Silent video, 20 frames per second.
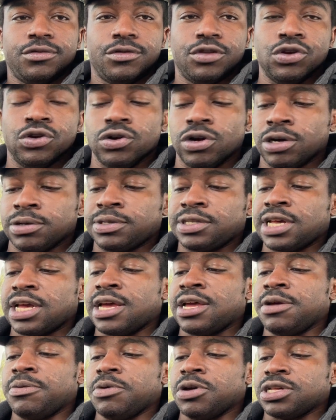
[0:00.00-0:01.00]
You know what I'm
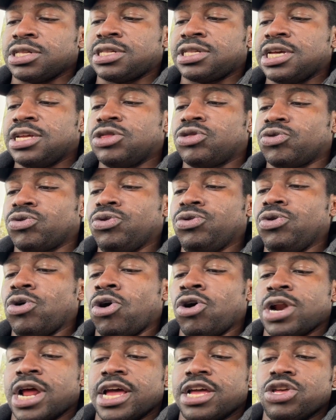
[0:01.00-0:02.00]
saying? Ascend through
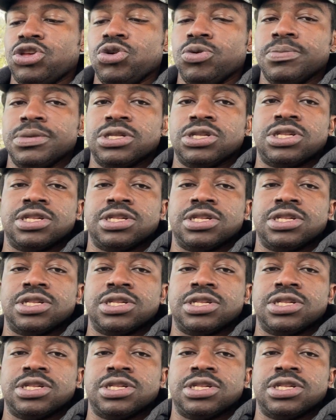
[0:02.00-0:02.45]
all that human